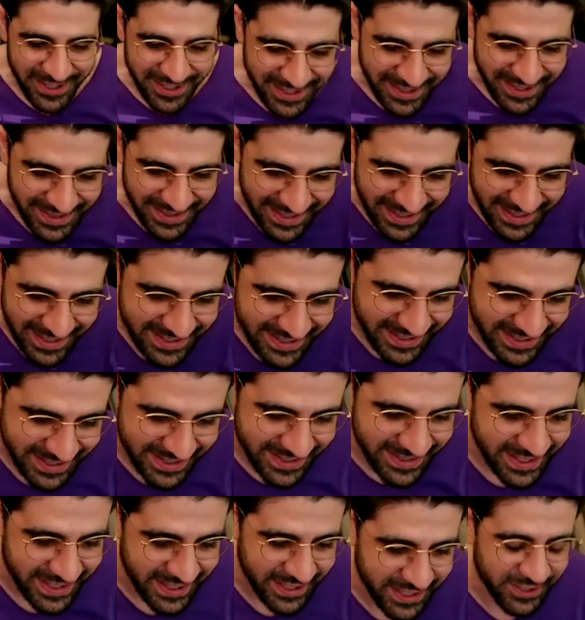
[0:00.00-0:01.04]
of the things is
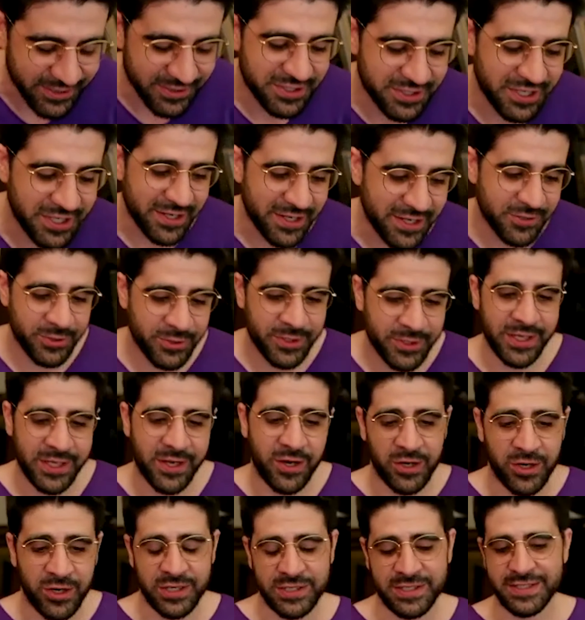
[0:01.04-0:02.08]
that you genuinely
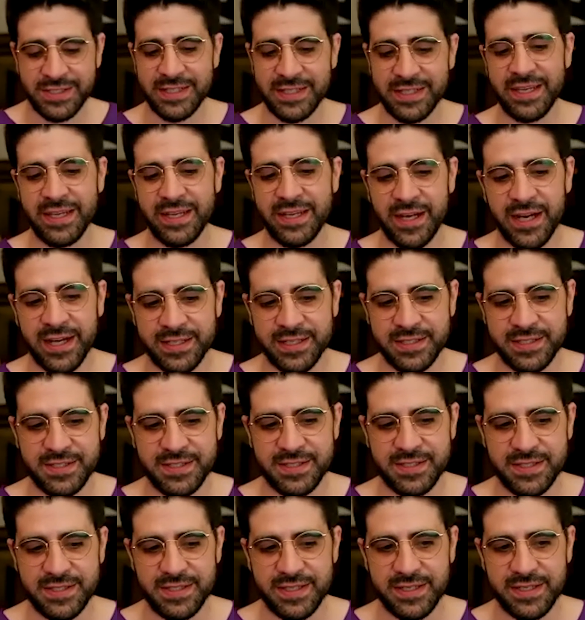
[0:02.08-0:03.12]
are seeing
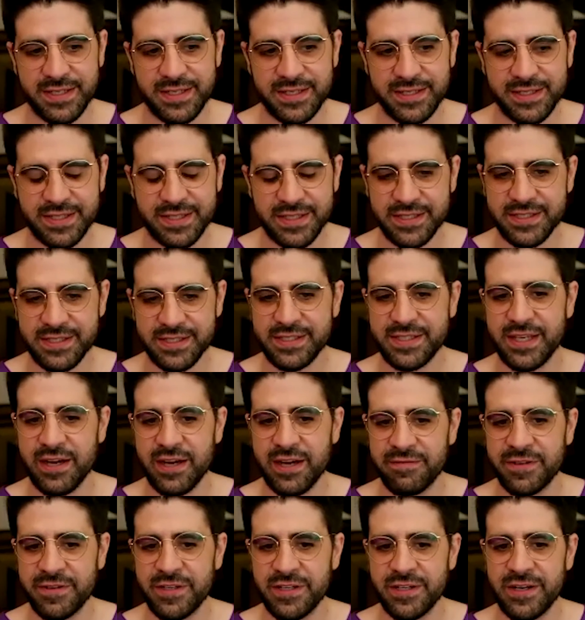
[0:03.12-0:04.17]
us
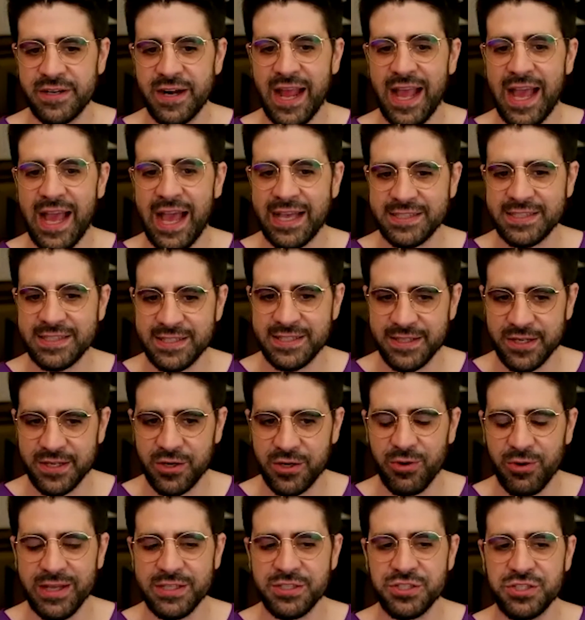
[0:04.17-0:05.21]
discover, ask the
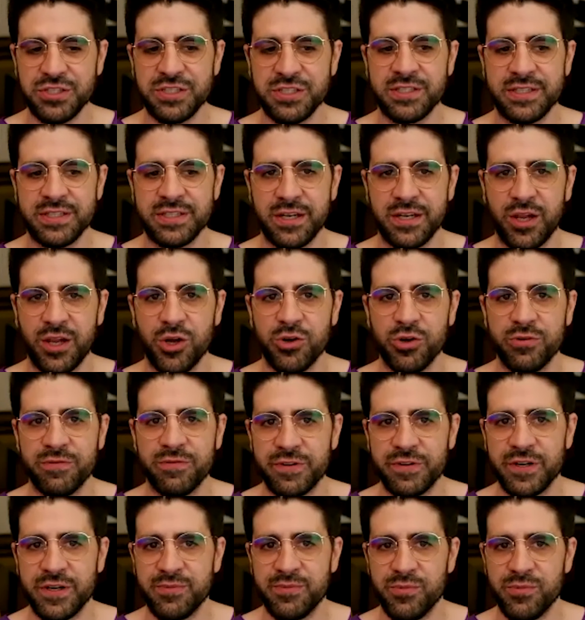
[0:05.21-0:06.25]
questions, and go
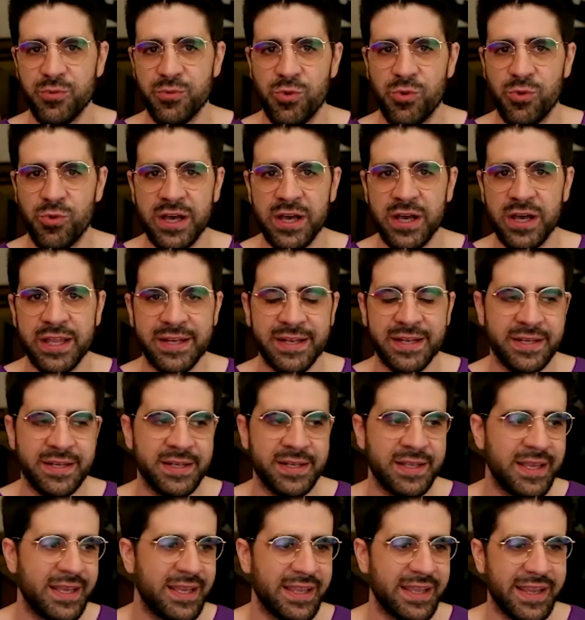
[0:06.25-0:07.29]
from one
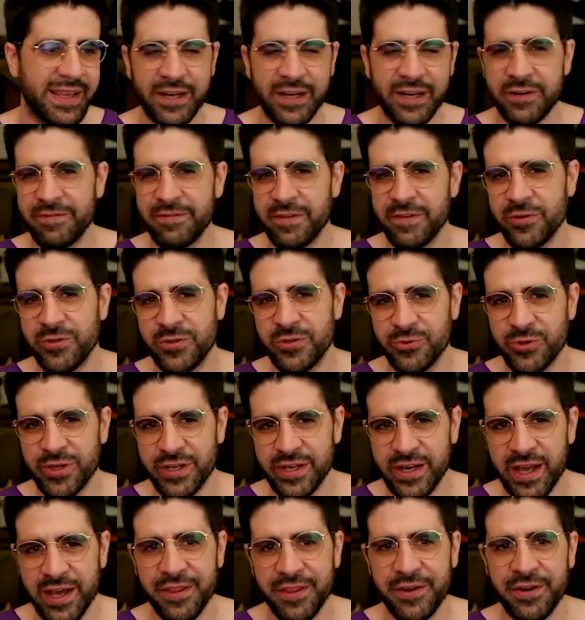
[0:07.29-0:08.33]
interview to
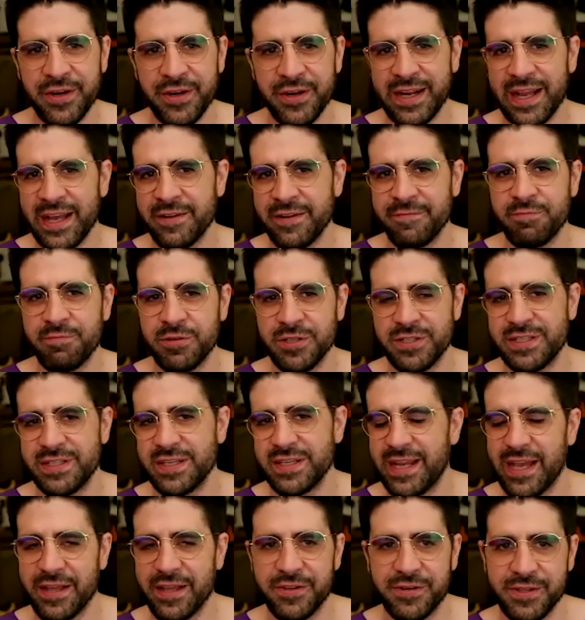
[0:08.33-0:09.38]
another and kind of put
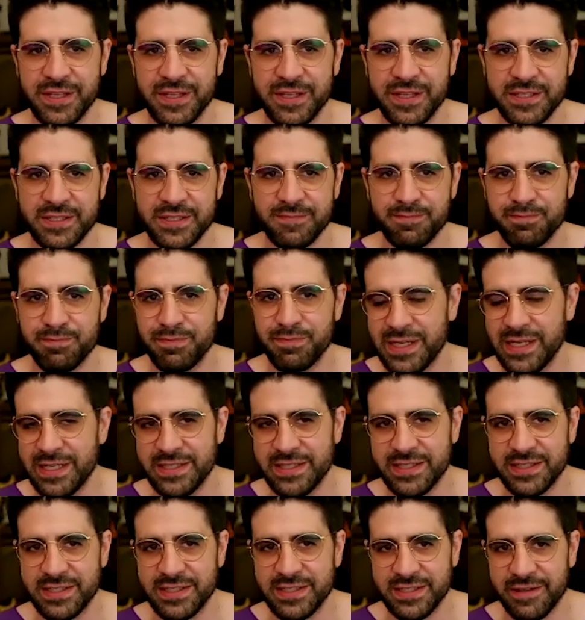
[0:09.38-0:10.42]
together these
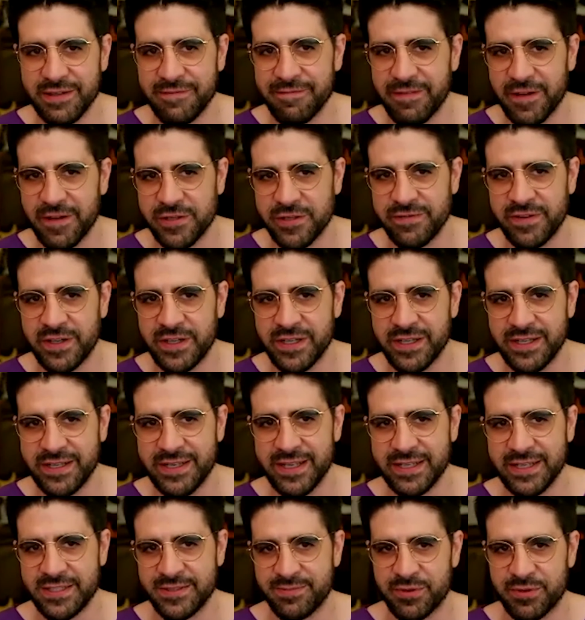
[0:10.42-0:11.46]
pieces that felt very
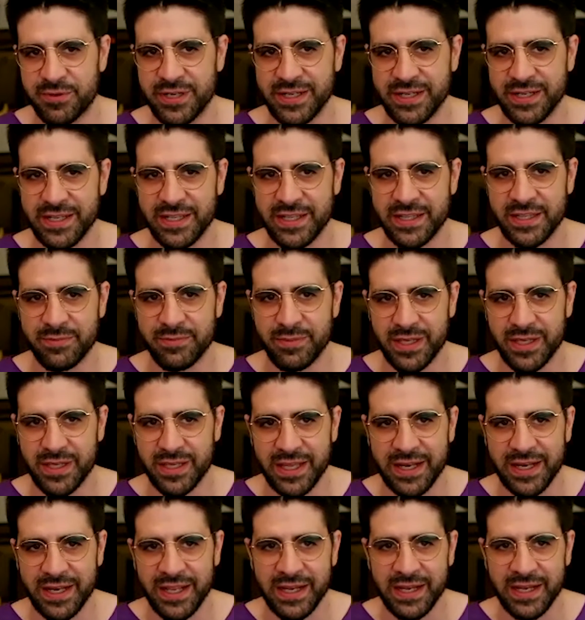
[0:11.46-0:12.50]
disparate in the
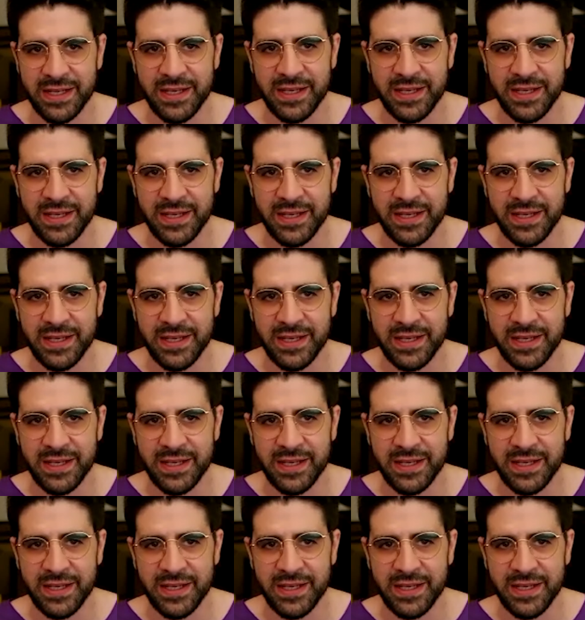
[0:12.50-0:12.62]
beginning.